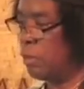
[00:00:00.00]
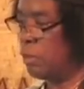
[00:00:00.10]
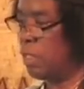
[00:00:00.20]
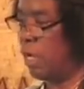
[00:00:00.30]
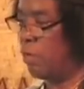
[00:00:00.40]

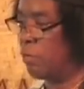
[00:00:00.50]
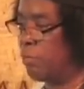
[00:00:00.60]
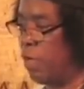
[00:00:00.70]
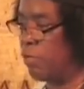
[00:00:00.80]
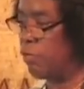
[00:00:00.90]
Now, the
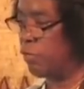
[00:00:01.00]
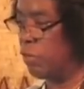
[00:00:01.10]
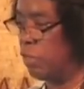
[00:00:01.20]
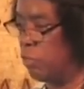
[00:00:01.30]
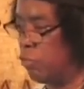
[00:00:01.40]
brothers
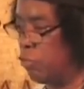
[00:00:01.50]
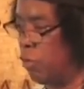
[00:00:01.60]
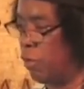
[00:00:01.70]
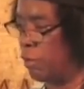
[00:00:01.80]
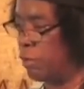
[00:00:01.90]
in New
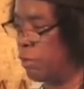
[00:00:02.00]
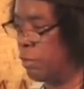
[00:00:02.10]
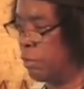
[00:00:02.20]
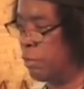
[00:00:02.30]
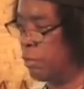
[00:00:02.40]
York,
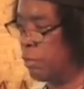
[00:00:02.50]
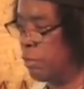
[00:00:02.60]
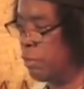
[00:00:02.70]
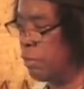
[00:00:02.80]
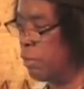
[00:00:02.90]

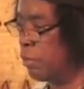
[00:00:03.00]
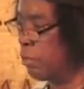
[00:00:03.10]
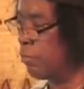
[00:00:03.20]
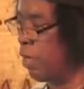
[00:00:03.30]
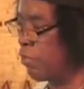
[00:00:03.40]

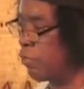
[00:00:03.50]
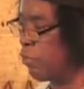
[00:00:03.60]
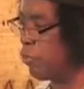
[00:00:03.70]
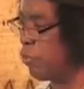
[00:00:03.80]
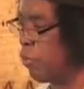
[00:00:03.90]
the brothers
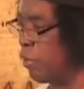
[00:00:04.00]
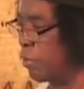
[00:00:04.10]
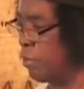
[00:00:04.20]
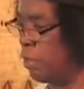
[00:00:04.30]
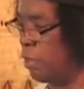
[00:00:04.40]
in New
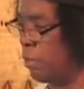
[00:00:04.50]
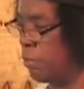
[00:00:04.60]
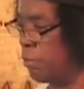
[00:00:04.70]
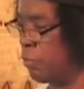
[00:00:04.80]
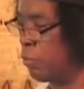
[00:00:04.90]
York, um,